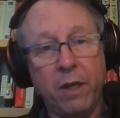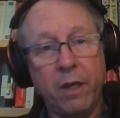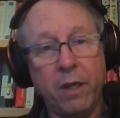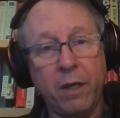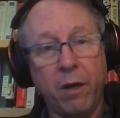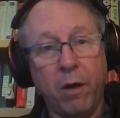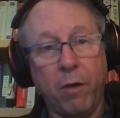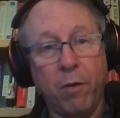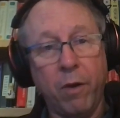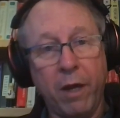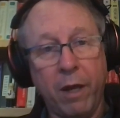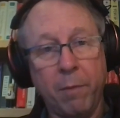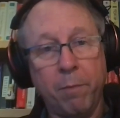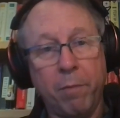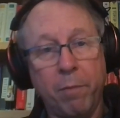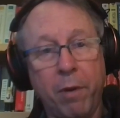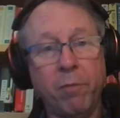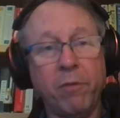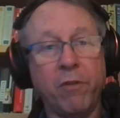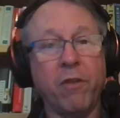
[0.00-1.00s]
you know
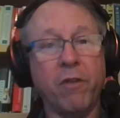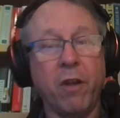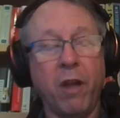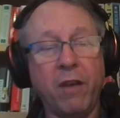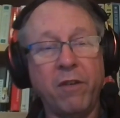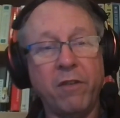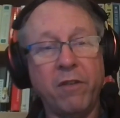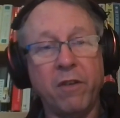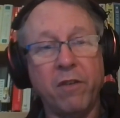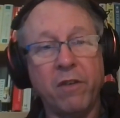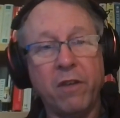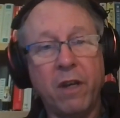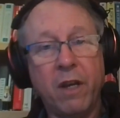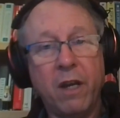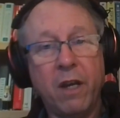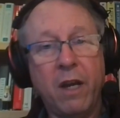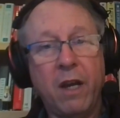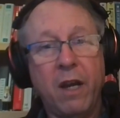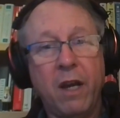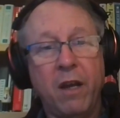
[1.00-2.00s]
and publish the license
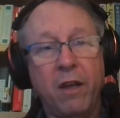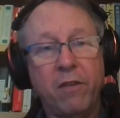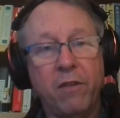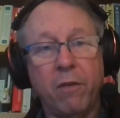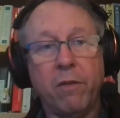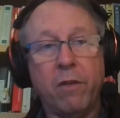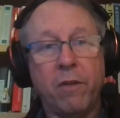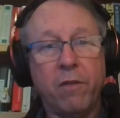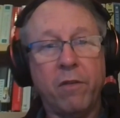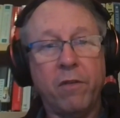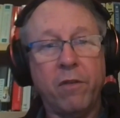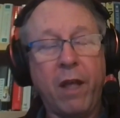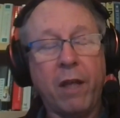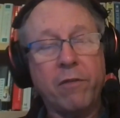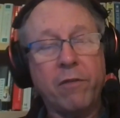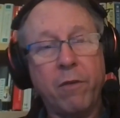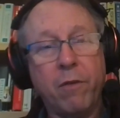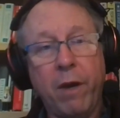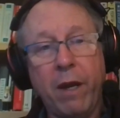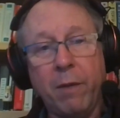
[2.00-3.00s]
so so
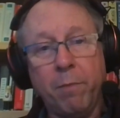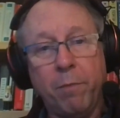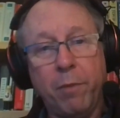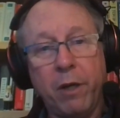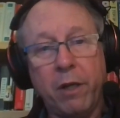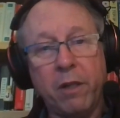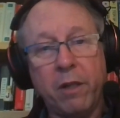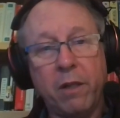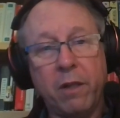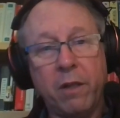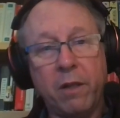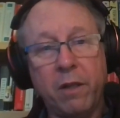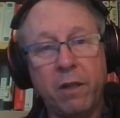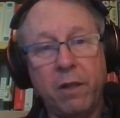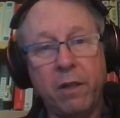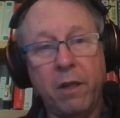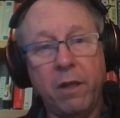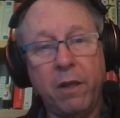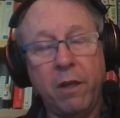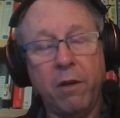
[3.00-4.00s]
that's great but
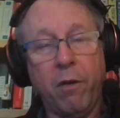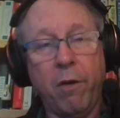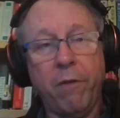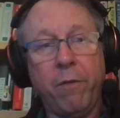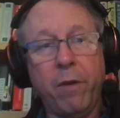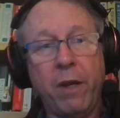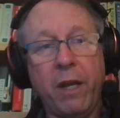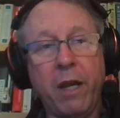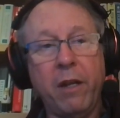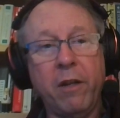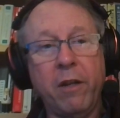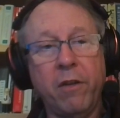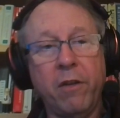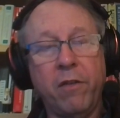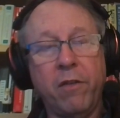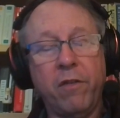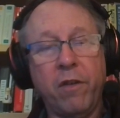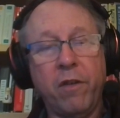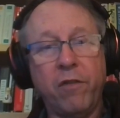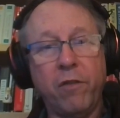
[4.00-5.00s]
you know if we get into
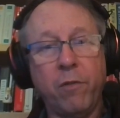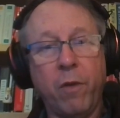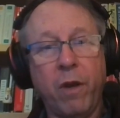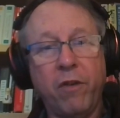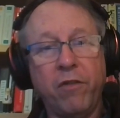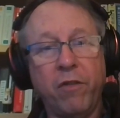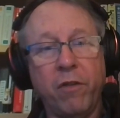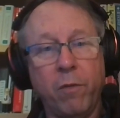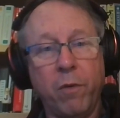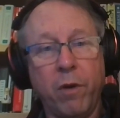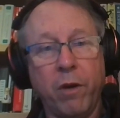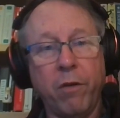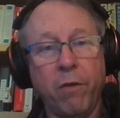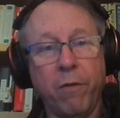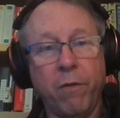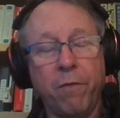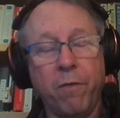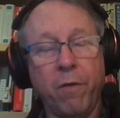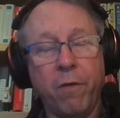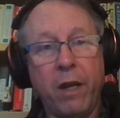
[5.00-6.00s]
a situation where
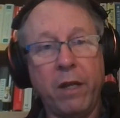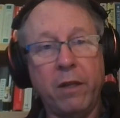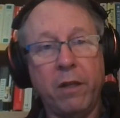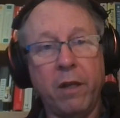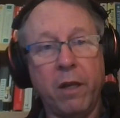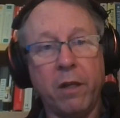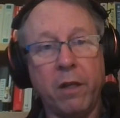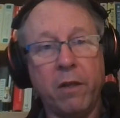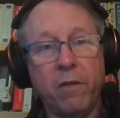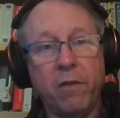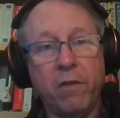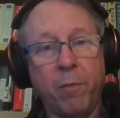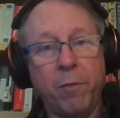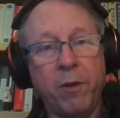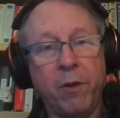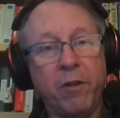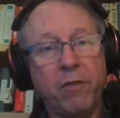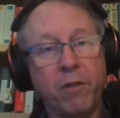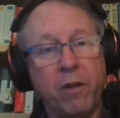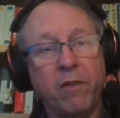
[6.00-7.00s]
you're afraid that
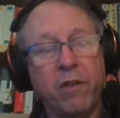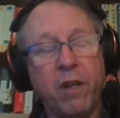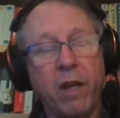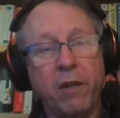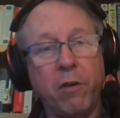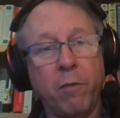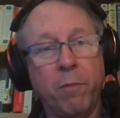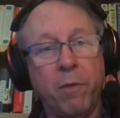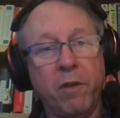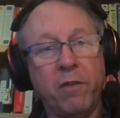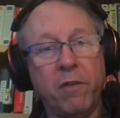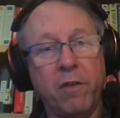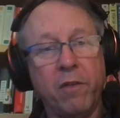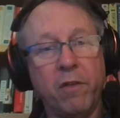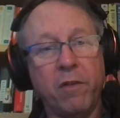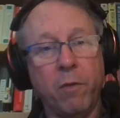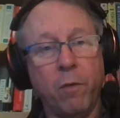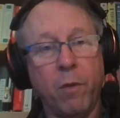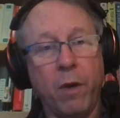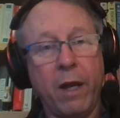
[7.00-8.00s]
somebody's going to take your
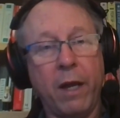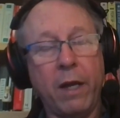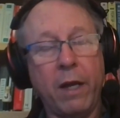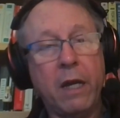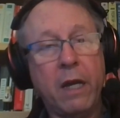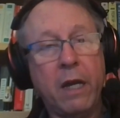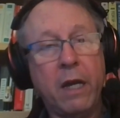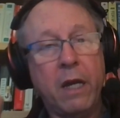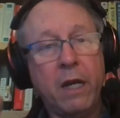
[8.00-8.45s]
business away